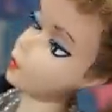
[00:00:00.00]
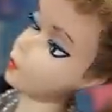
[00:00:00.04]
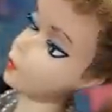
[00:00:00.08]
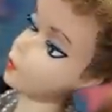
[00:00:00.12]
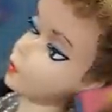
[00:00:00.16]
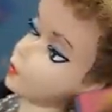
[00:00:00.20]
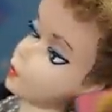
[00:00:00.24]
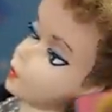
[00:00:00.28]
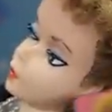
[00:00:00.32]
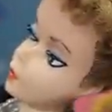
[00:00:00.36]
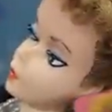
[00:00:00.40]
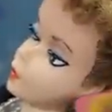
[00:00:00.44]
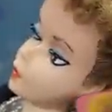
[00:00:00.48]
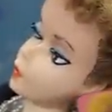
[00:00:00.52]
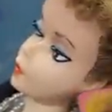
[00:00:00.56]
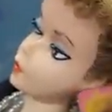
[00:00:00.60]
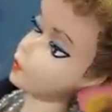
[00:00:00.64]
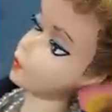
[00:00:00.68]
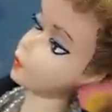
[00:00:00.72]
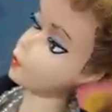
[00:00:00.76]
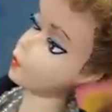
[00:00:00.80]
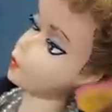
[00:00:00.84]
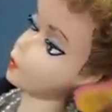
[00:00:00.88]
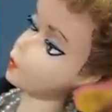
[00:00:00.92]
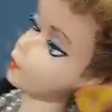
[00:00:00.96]
a bottle of
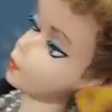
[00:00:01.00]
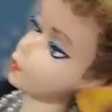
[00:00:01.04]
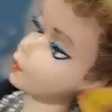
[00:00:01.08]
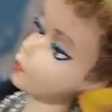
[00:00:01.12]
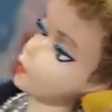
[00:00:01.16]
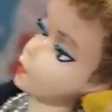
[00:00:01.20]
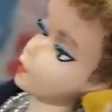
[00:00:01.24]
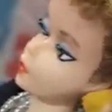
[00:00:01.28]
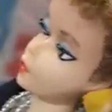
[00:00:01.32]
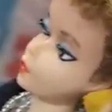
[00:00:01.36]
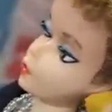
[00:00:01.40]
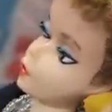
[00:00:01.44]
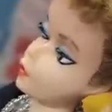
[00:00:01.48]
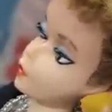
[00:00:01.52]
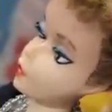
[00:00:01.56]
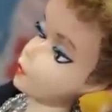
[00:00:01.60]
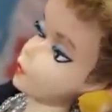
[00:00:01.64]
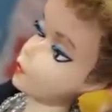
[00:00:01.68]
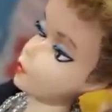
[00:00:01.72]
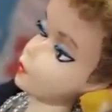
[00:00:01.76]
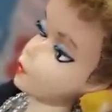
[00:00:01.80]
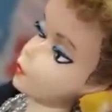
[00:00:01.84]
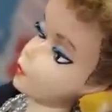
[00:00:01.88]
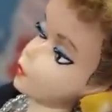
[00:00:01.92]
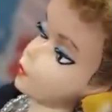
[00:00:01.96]
Rit in their bathtub and just
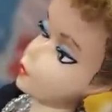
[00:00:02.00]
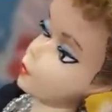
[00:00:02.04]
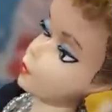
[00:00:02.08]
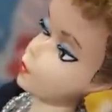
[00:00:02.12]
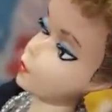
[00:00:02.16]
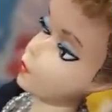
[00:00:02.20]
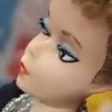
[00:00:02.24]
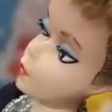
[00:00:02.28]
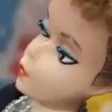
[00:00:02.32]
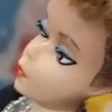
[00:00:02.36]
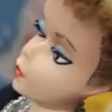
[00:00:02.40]
like hoped for the